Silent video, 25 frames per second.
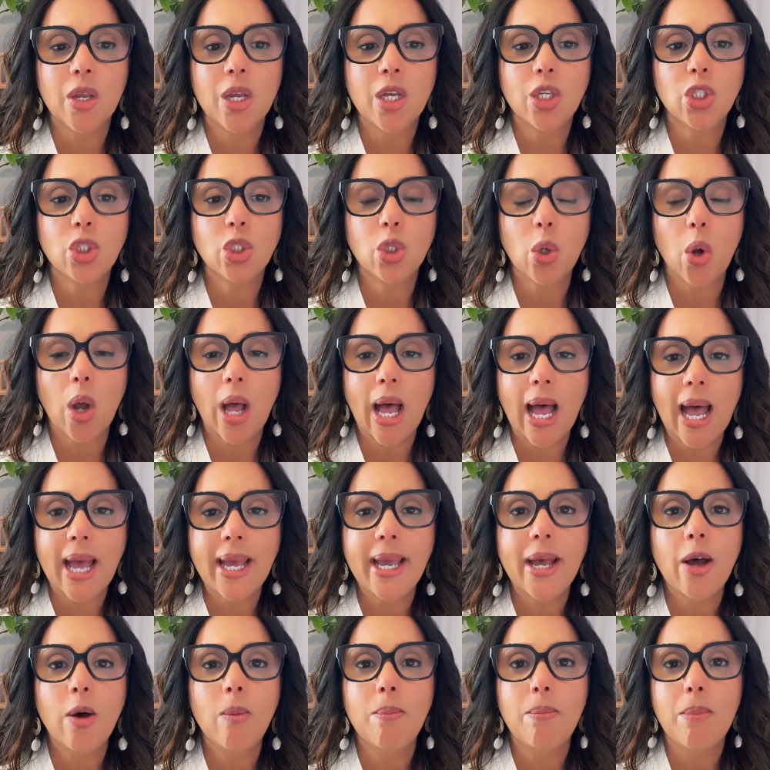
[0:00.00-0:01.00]
So I
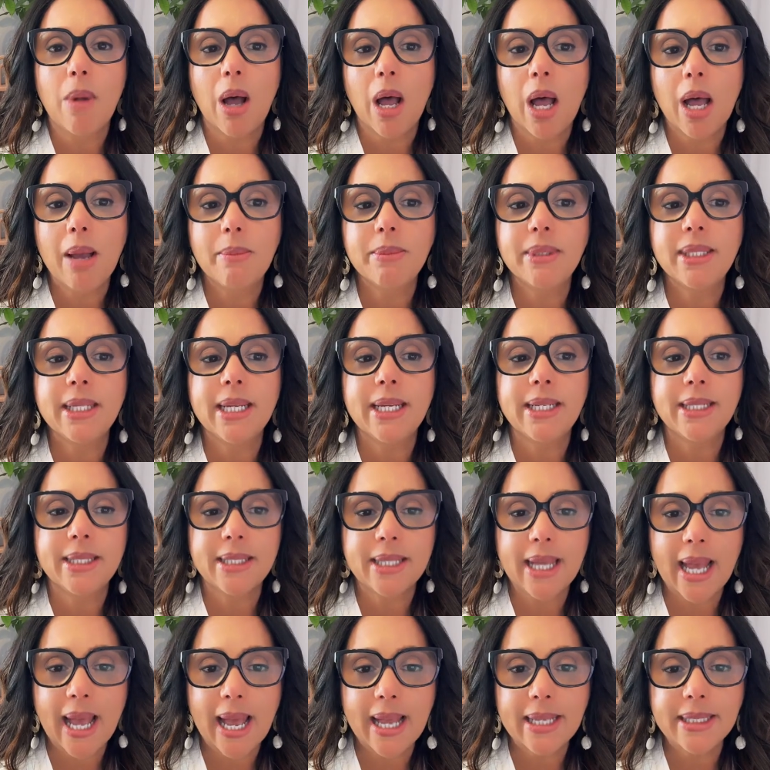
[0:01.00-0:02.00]
help moms and
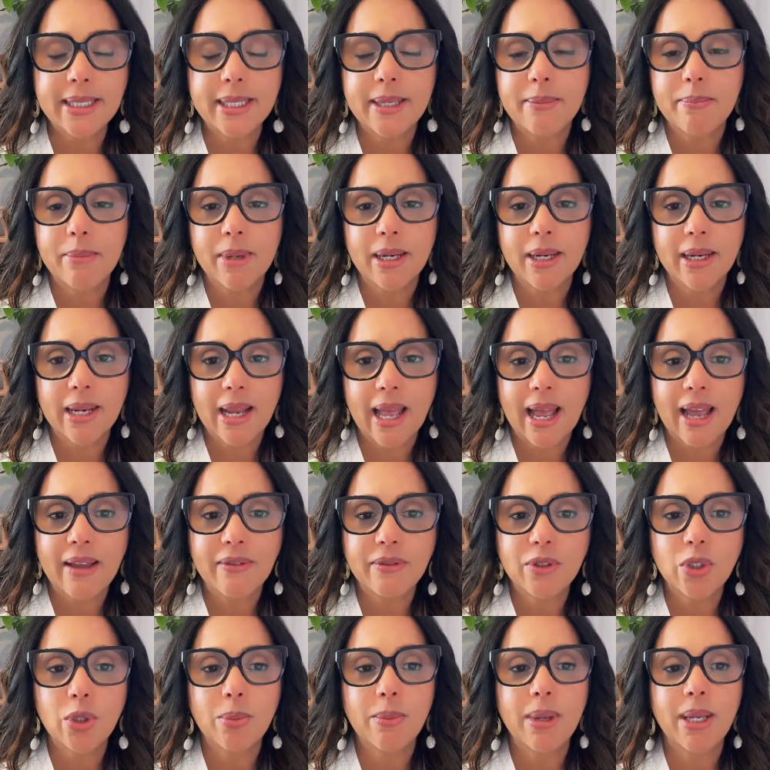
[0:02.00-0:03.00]
dads in
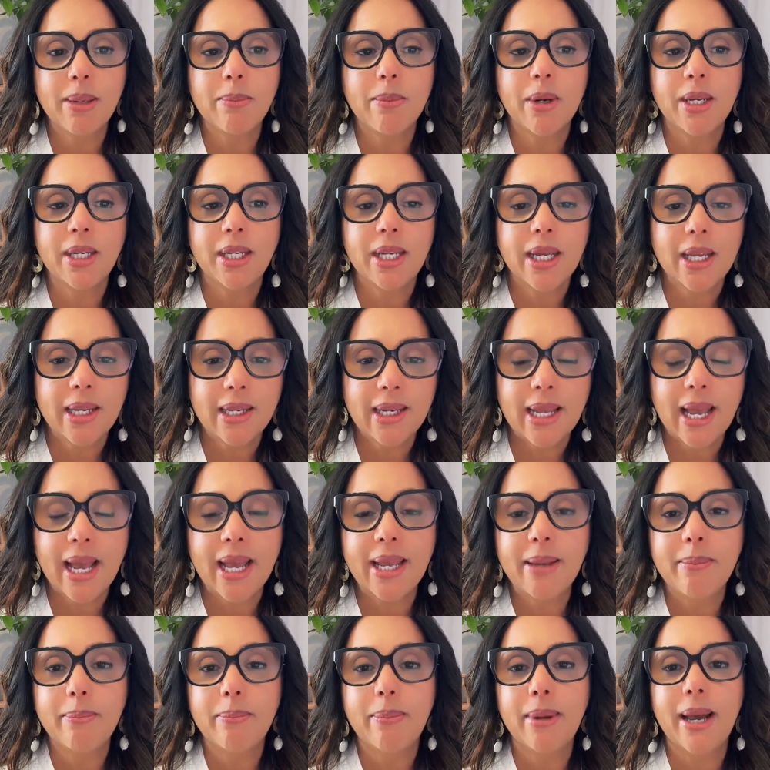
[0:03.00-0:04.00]
midlife to make money
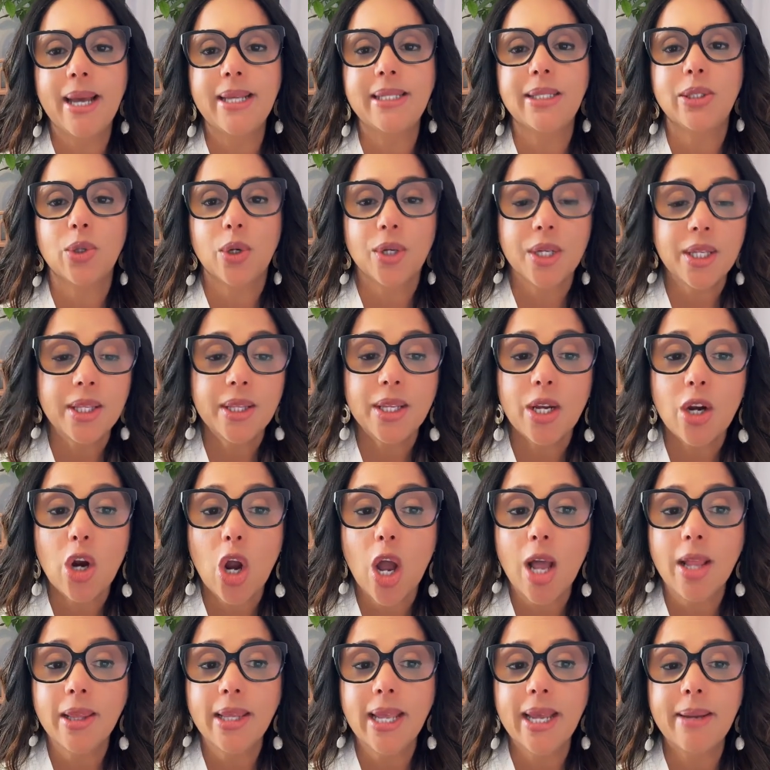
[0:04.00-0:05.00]
online by starting their
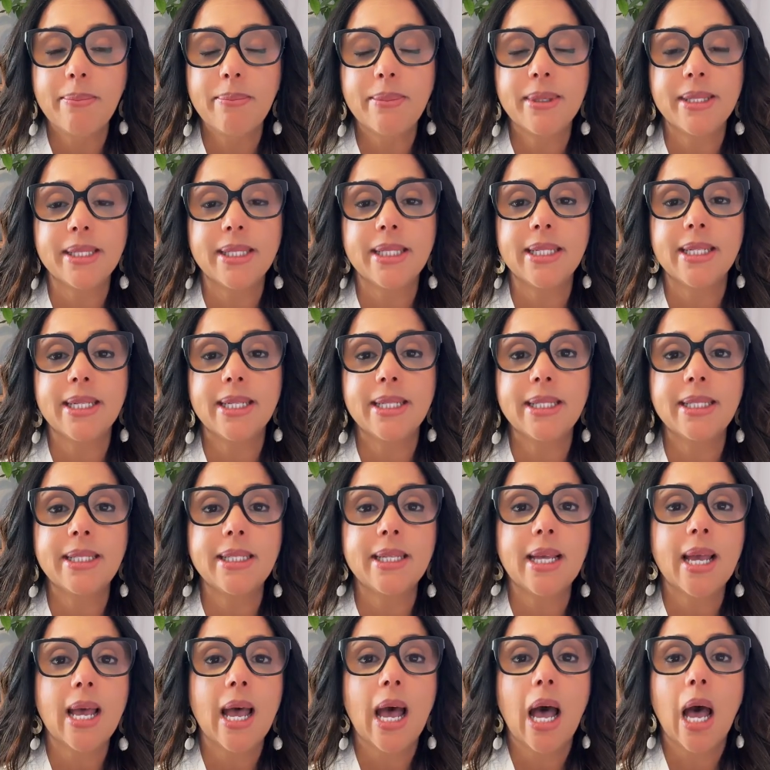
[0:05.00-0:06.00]
online business,
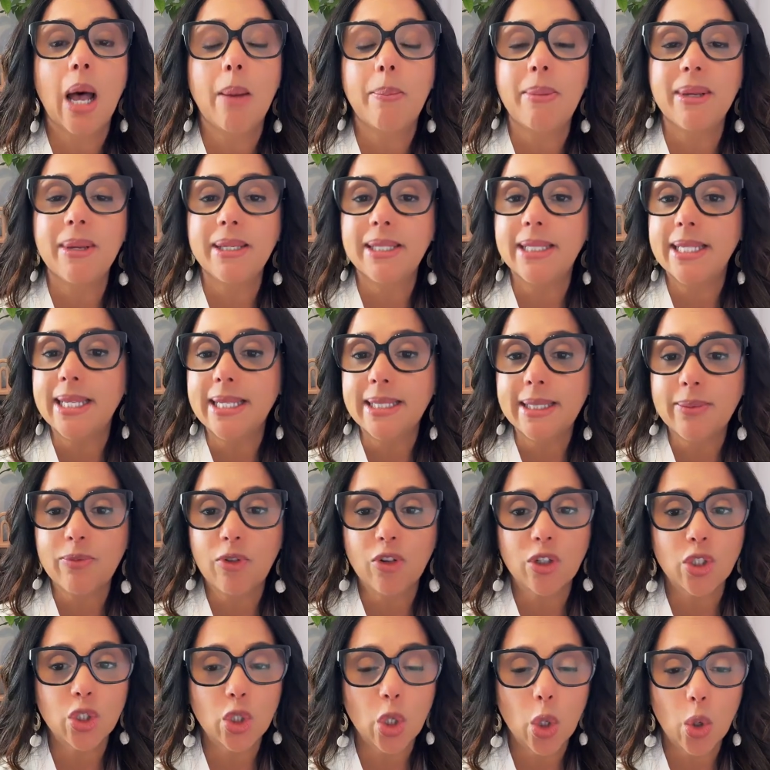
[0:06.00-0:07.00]
a business
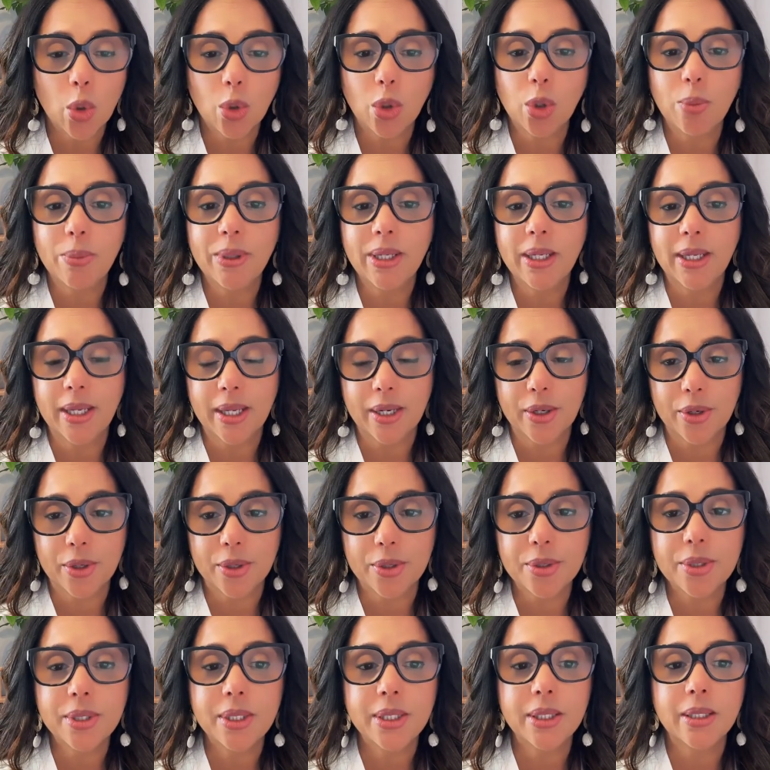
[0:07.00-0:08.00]
for total
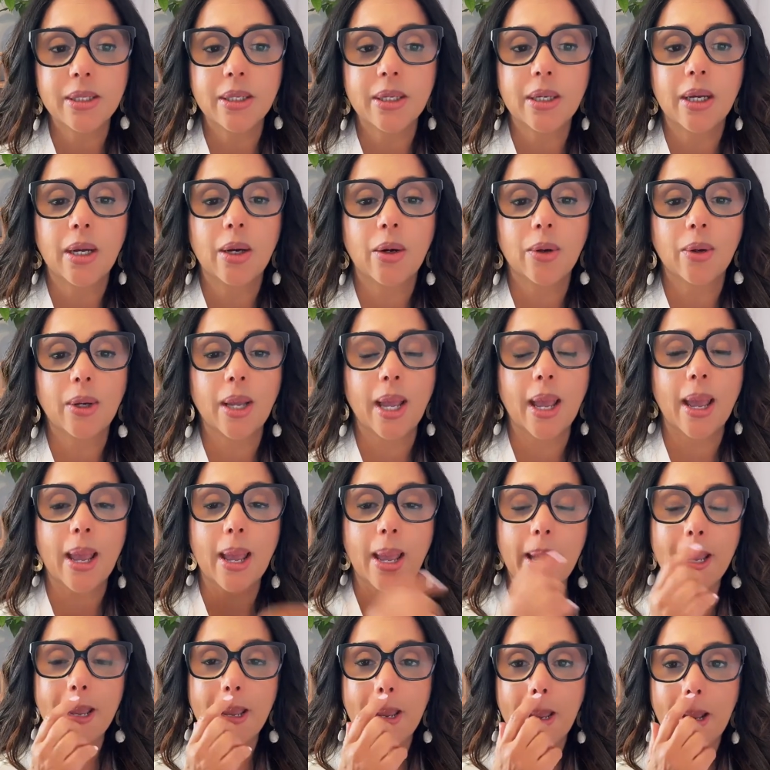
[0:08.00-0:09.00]
beginners.
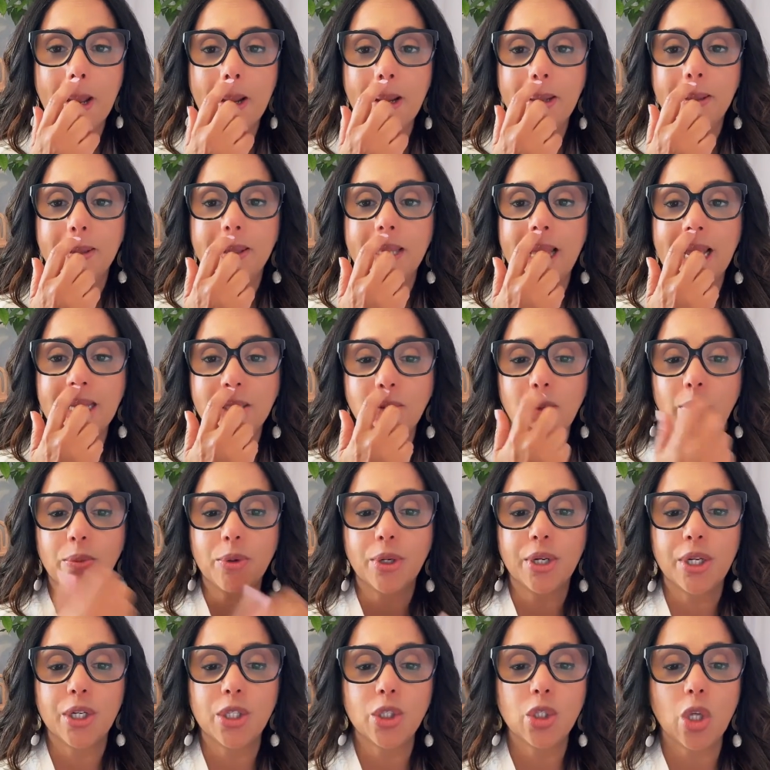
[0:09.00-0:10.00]
Okay, that's what we're
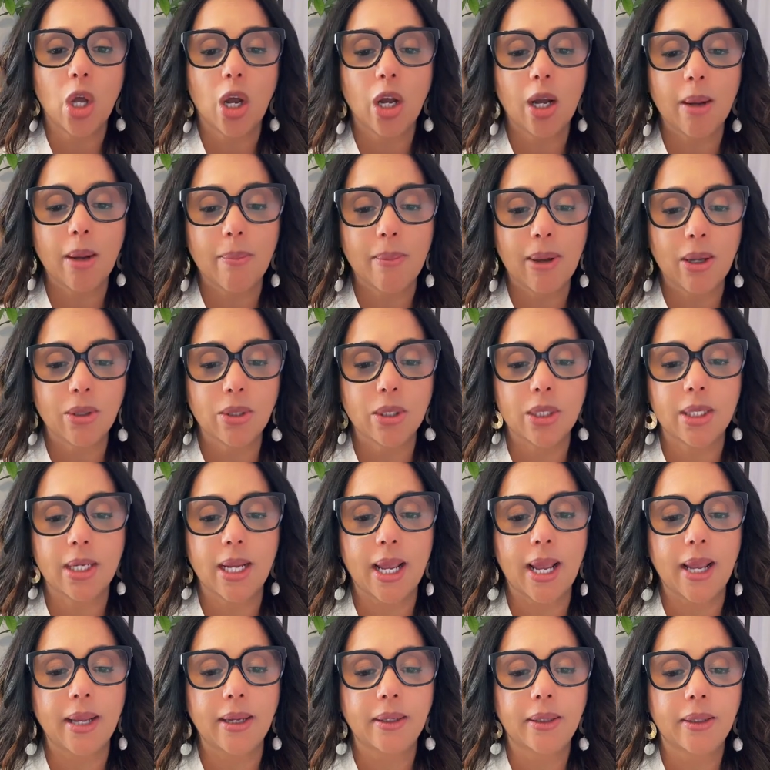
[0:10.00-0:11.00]
going to talk about
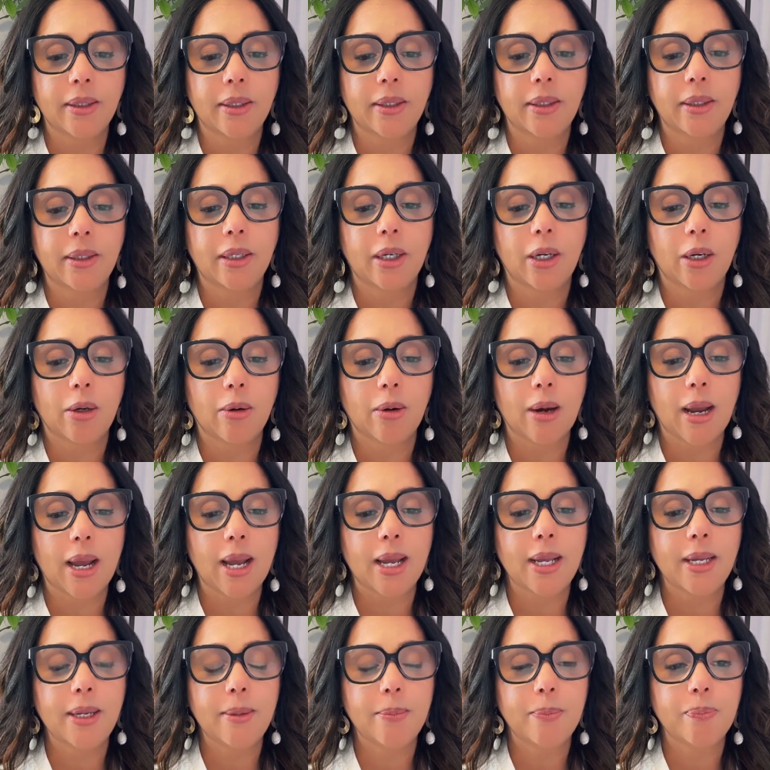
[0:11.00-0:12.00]
today. All
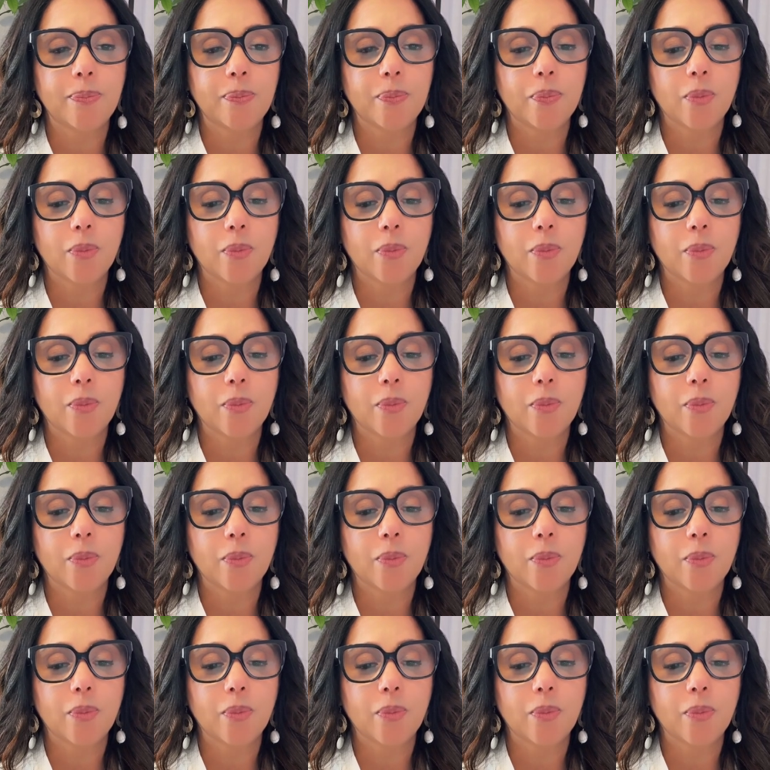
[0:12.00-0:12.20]
right.